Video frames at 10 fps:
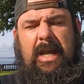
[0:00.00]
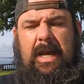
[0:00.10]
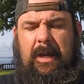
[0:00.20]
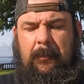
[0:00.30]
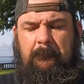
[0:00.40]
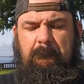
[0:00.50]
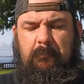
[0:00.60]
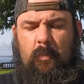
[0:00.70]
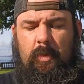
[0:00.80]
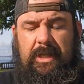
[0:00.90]
Um,
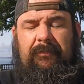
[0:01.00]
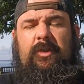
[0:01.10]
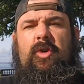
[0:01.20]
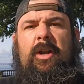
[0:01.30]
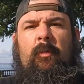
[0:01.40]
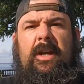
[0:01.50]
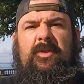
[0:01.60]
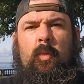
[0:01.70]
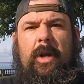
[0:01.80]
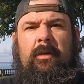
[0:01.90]
we're definitely trying to raise
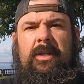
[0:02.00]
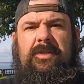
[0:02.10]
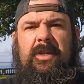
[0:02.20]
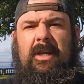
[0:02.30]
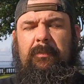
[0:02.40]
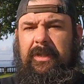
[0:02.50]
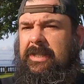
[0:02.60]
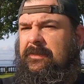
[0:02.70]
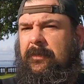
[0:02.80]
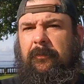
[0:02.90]
awareness.
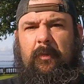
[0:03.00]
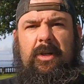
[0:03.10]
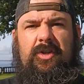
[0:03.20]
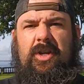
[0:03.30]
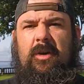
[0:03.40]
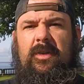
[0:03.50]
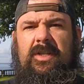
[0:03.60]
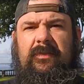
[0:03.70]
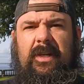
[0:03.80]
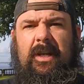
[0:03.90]
Please feel free to share
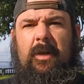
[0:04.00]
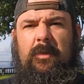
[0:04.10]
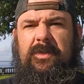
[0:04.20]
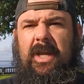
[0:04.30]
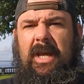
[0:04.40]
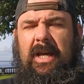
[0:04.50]
these videos.